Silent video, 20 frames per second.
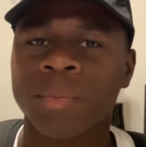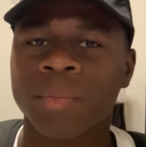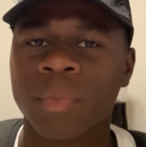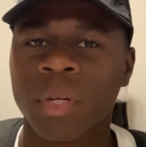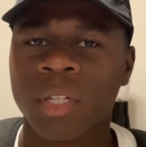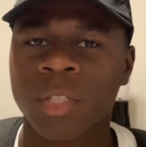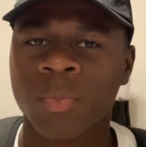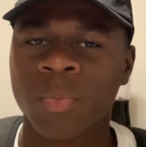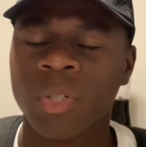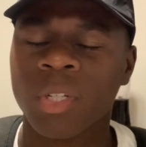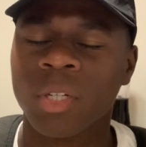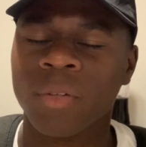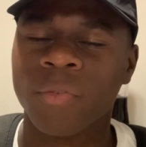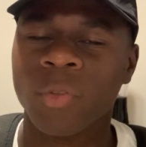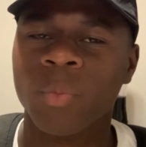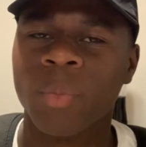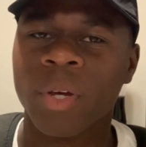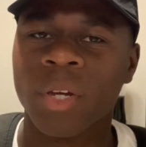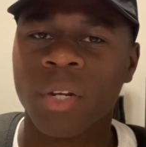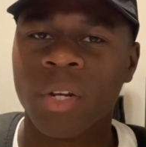As many of you
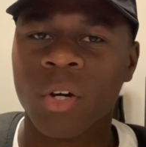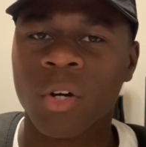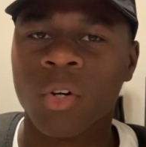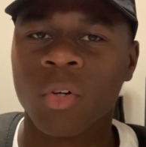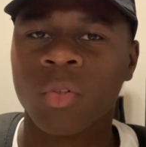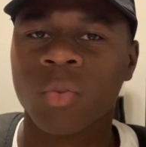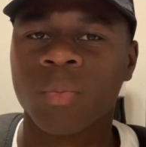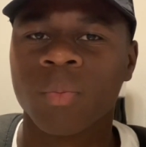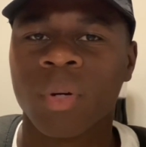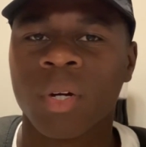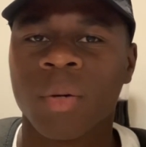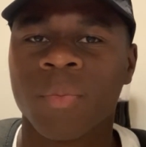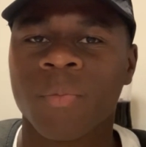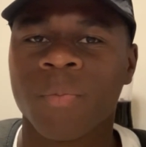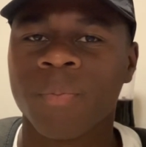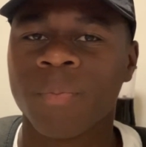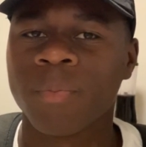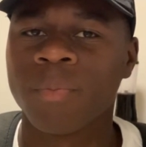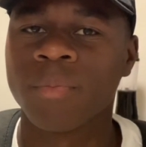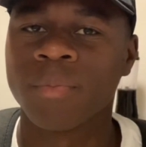may know, my
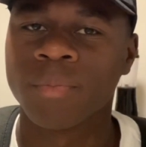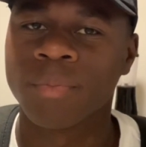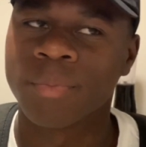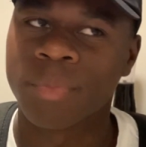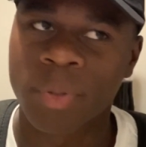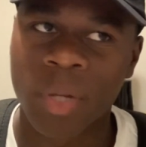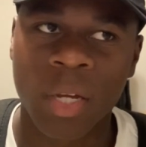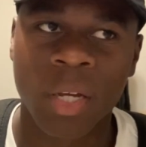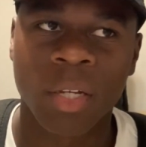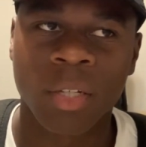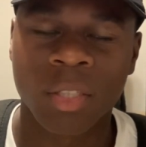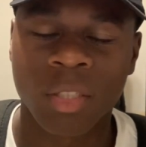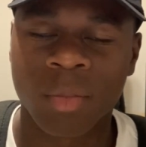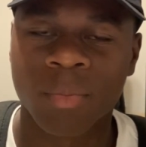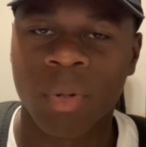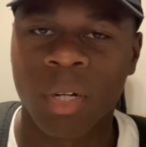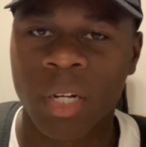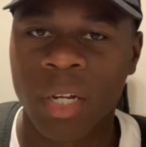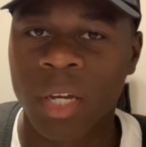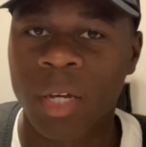
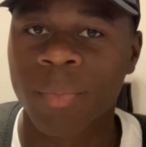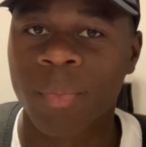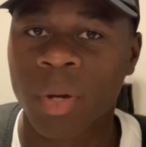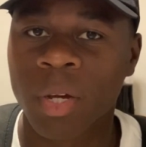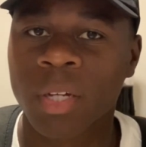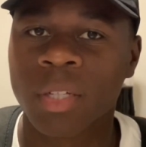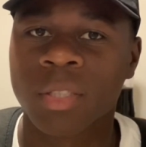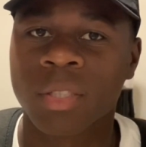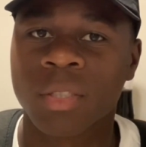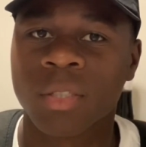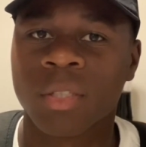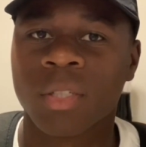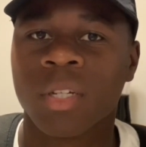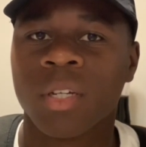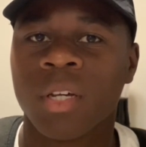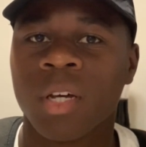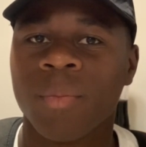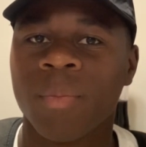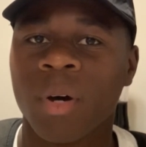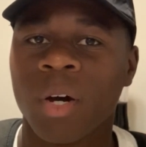dad passed
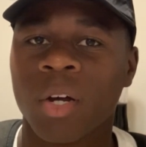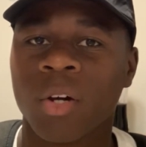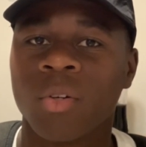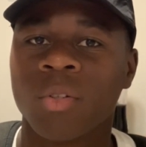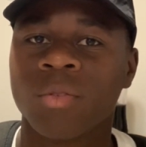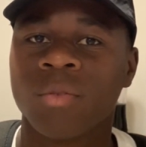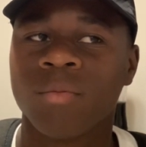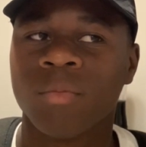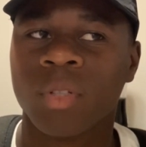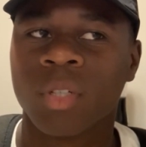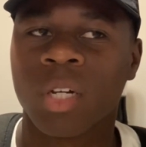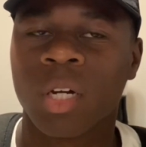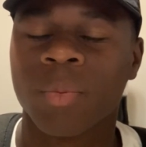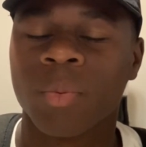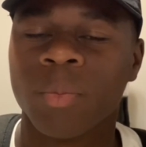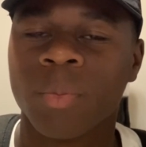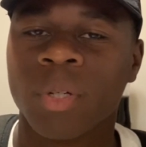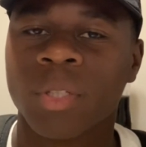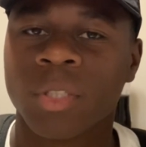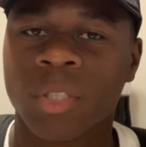about a couple
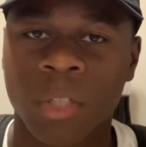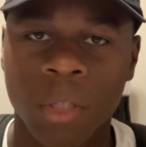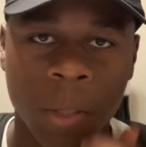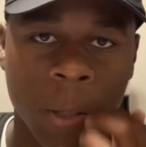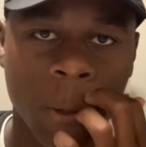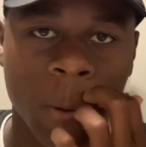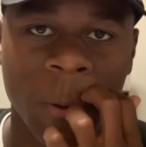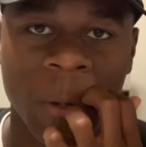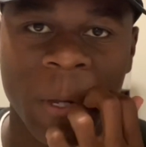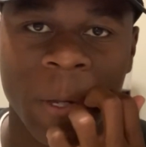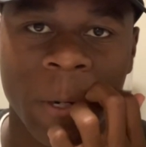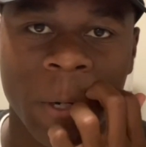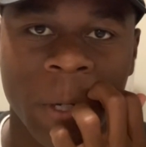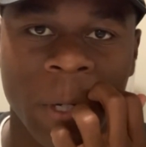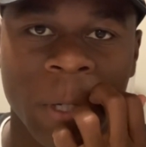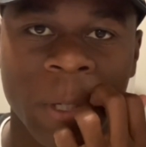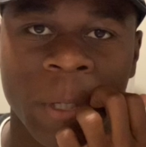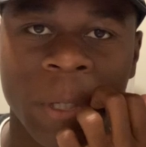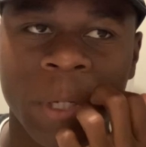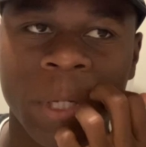months ago, and
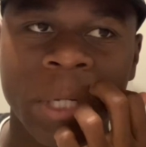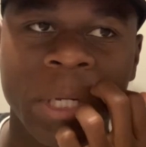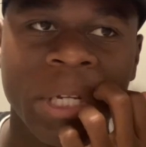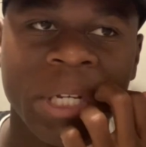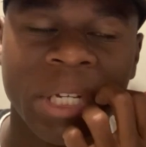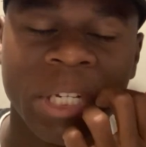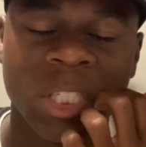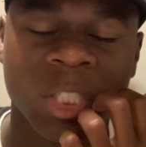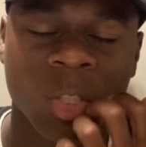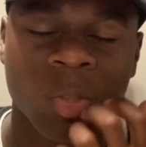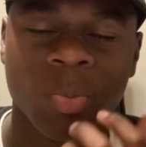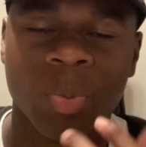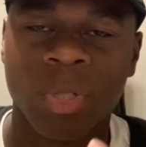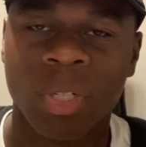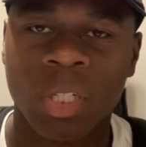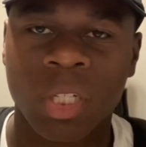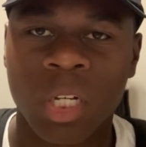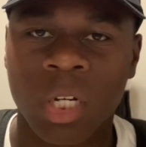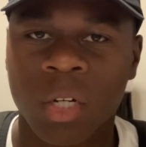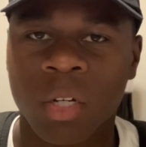it's just been
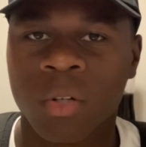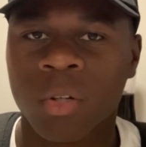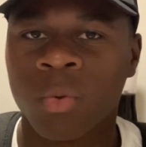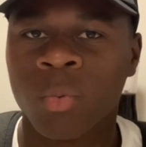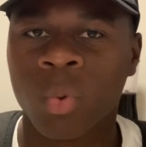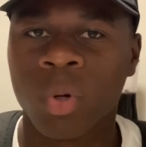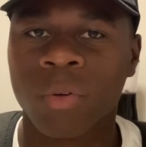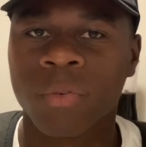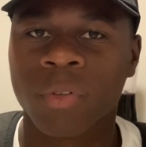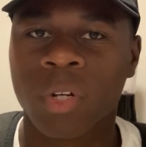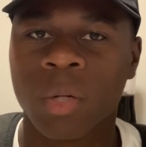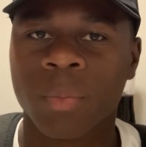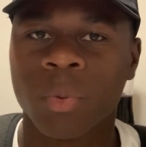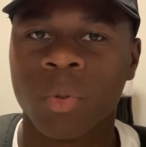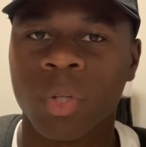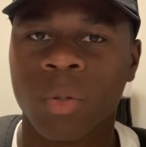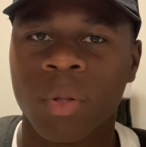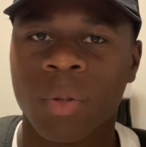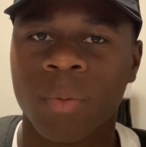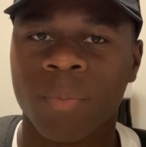a rough
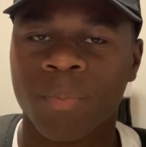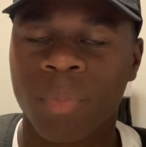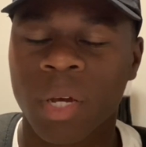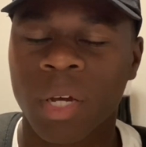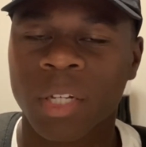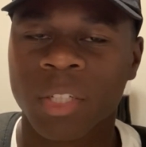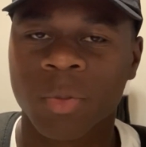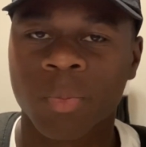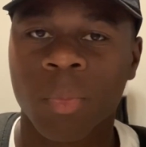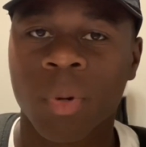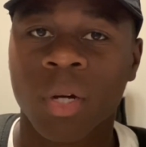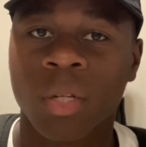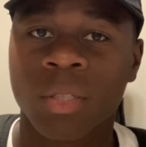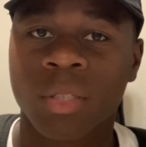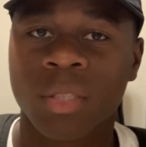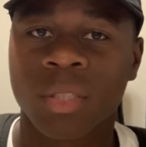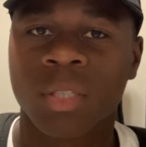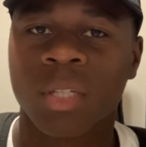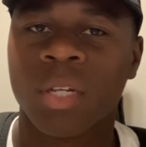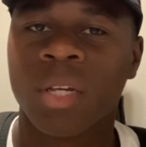couple past
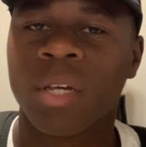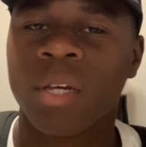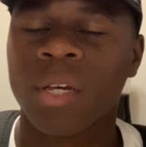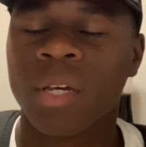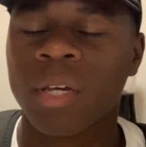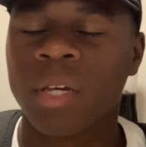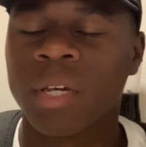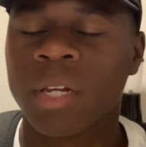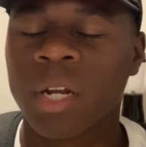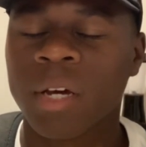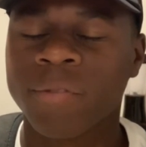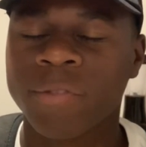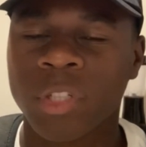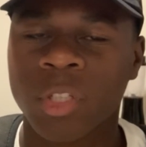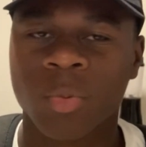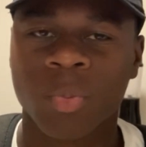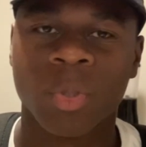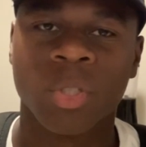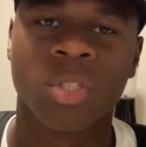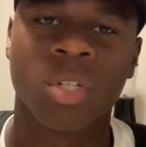months, and I've
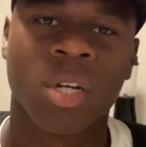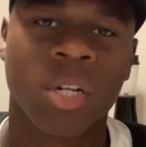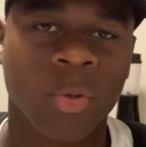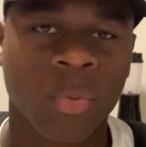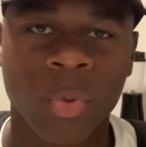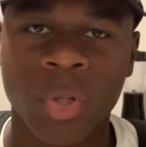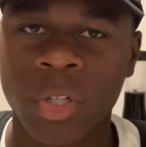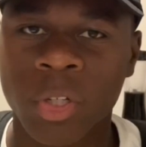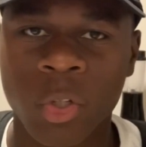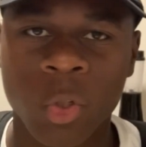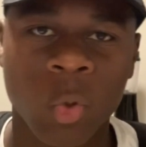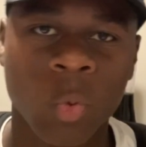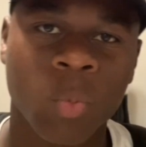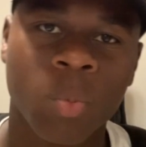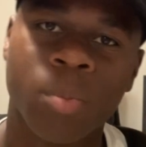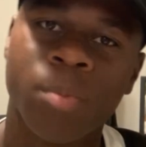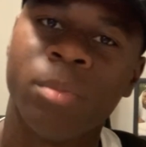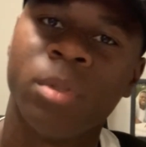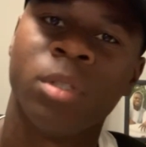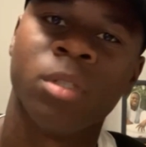just been trying to recoup
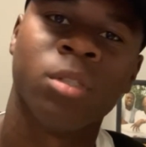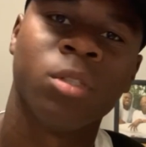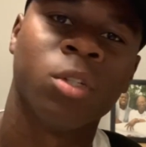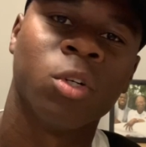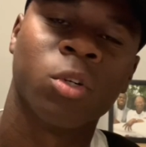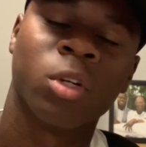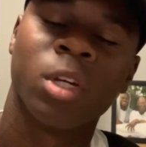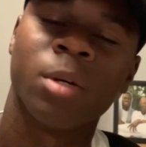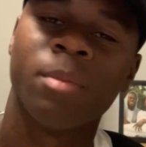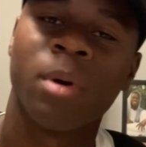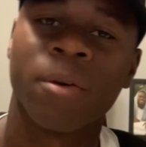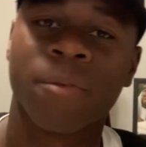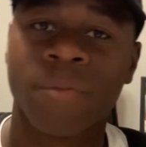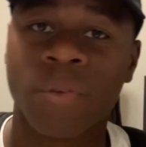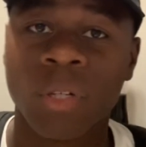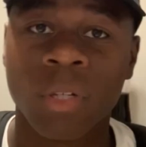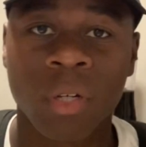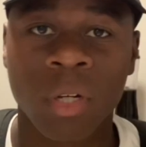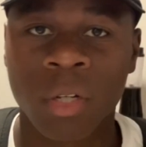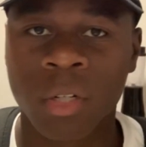and, you know, get my
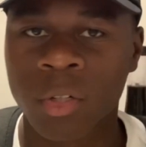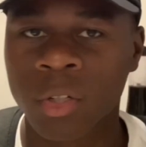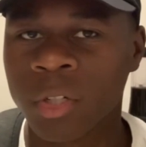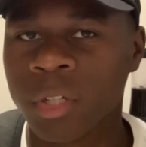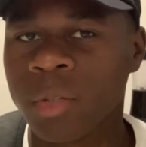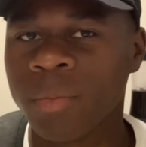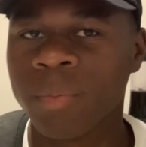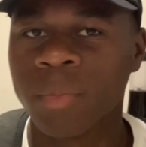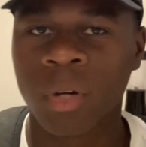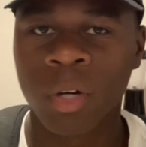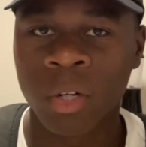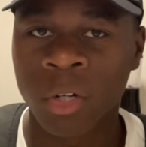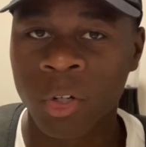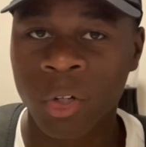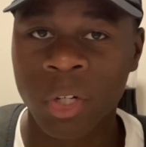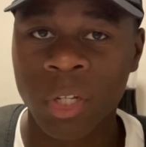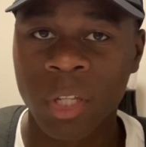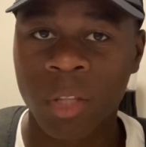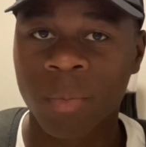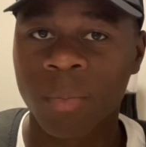feet
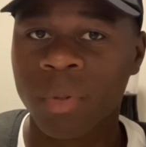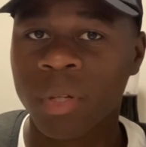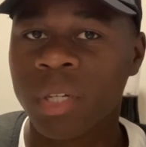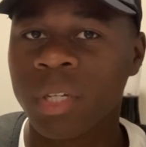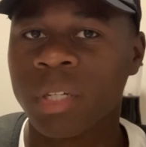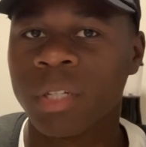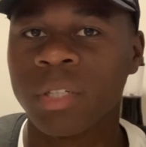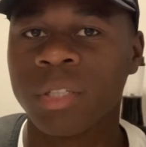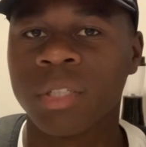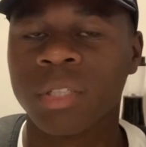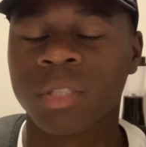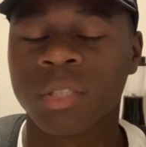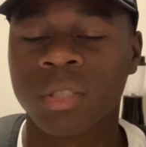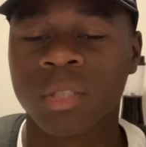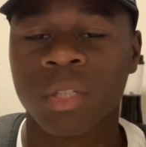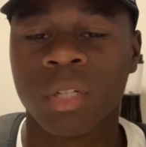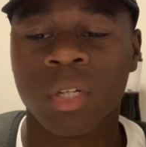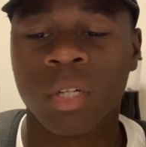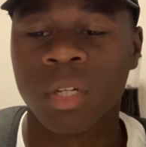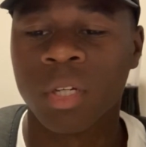underneath me and just,
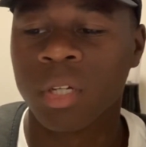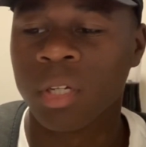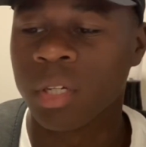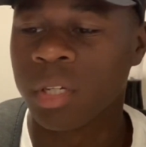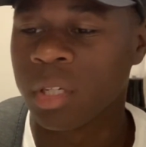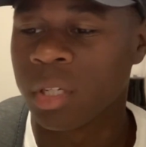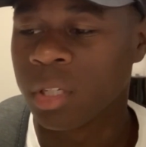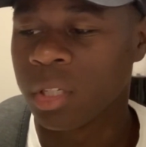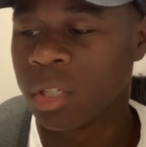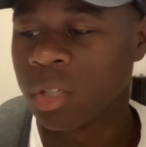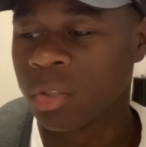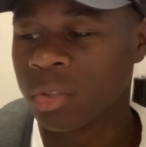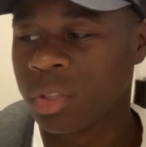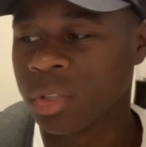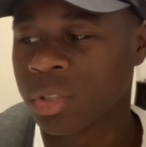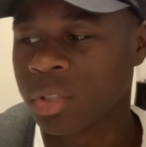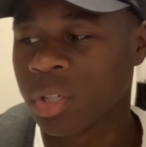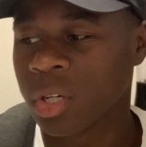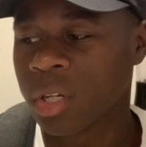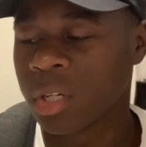you know,
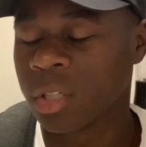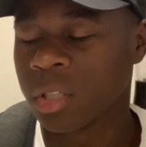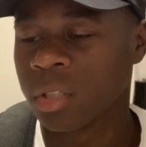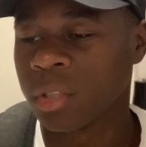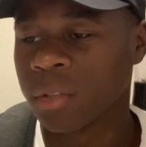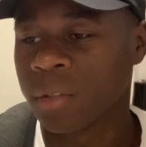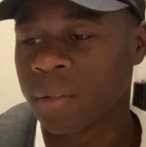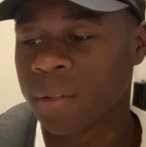just trying to